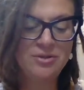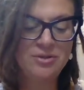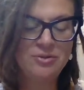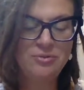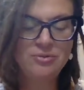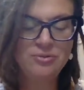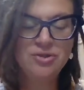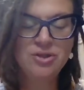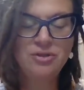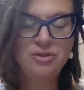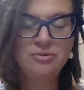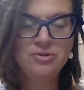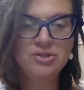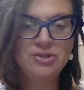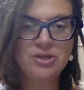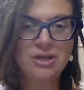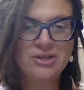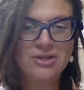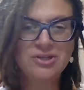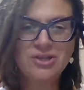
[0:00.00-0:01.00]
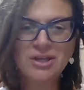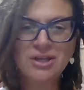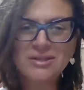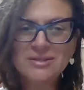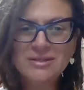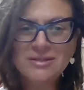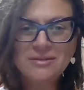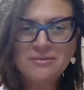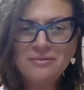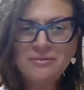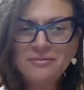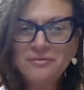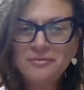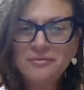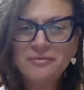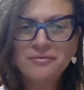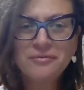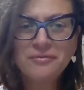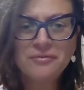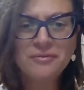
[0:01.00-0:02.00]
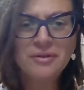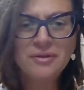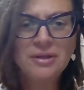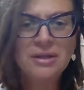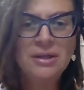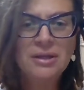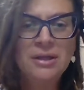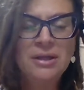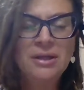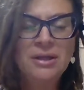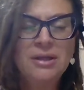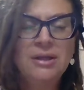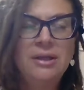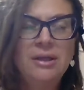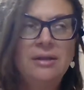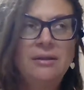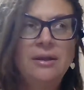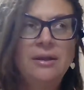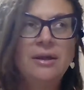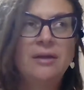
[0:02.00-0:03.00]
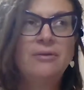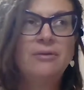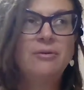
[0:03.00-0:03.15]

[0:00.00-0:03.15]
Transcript: Huge digestive healing.